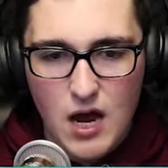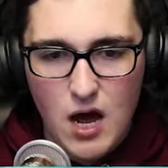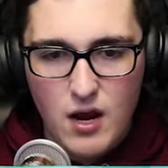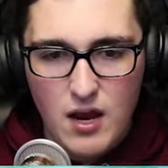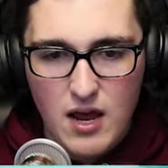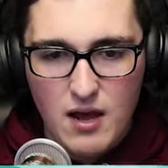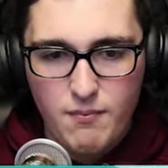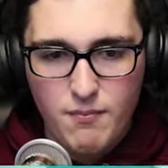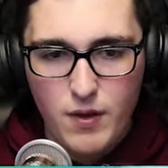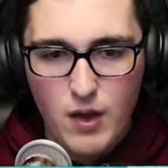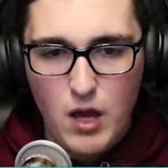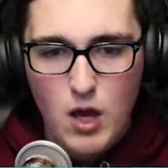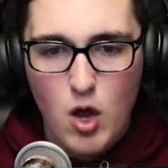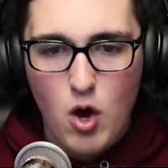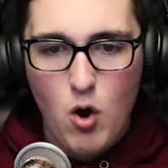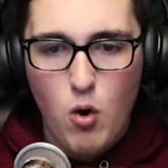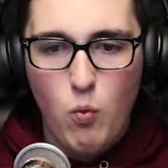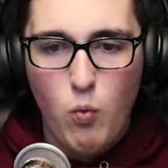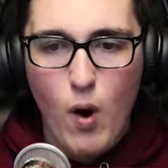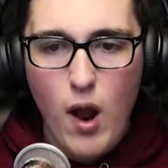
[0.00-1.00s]
not him.
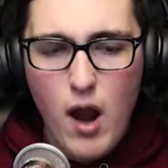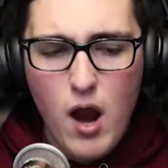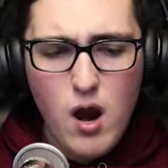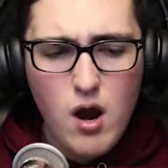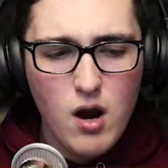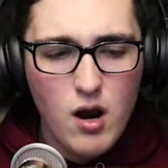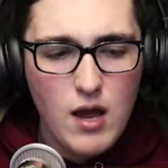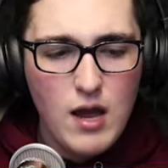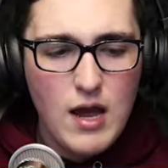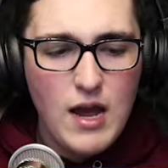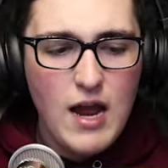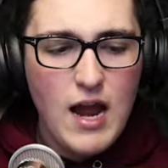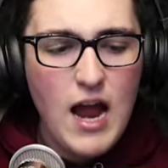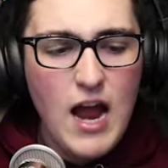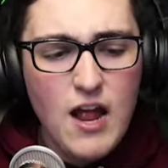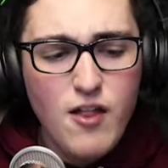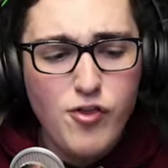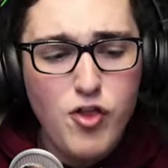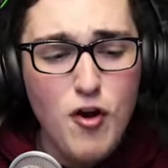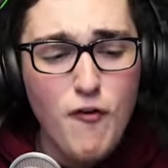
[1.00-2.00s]
Where
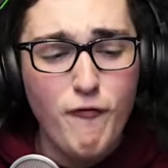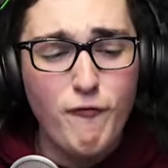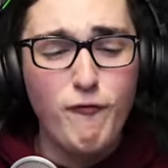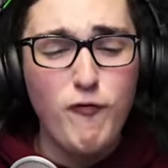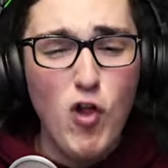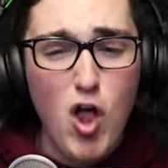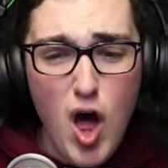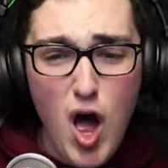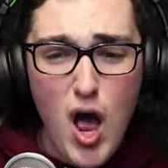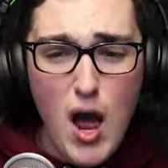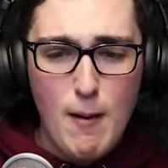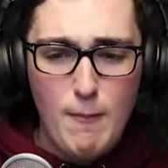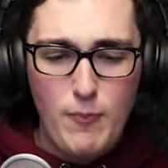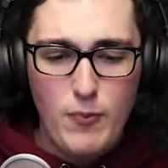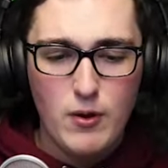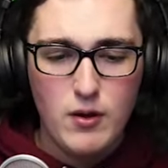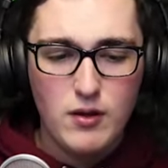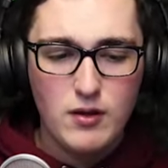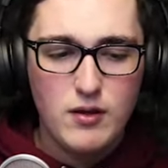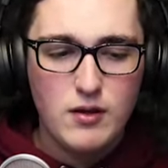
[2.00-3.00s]
in the flip?
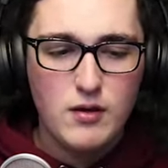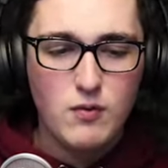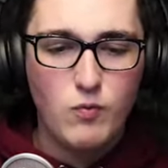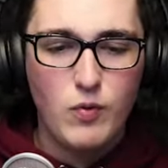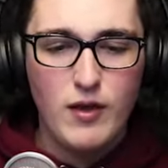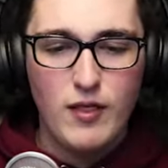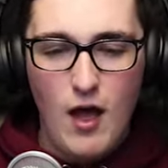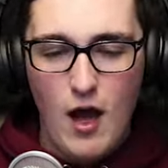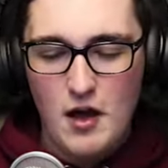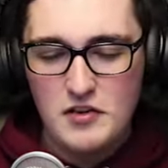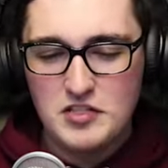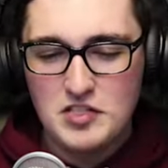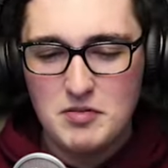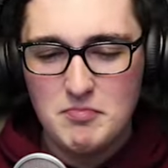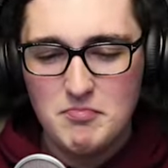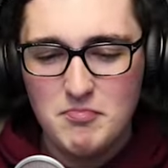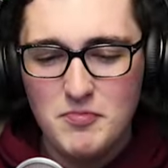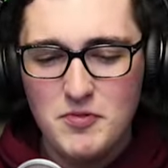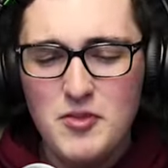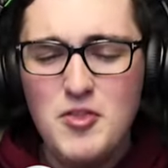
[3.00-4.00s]
We lost.
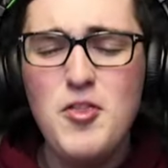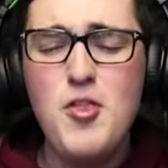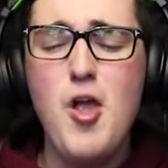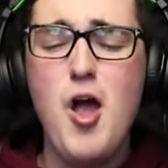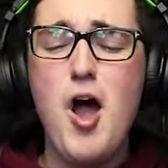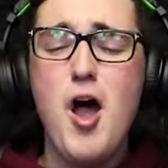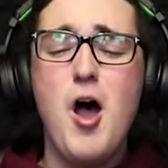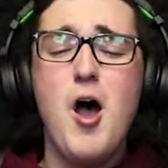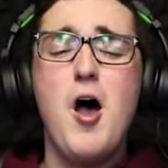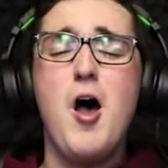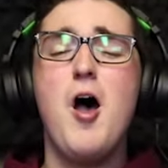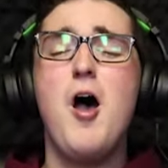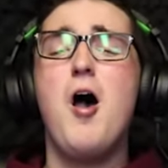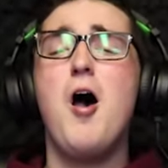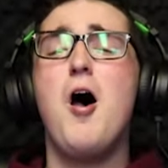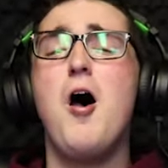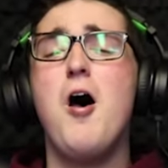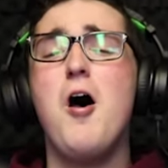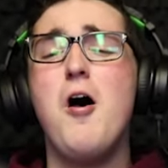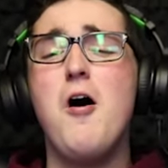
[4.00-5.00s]

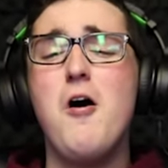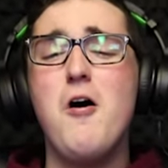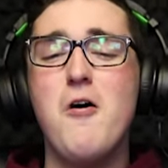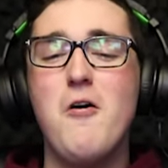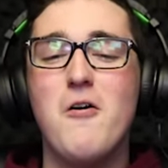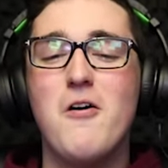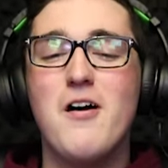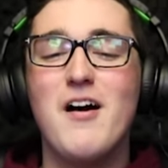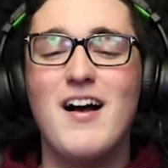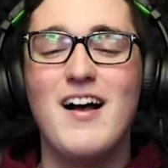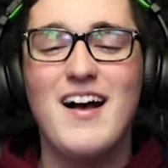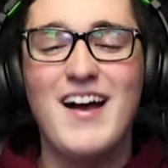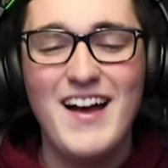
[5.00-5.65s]
No!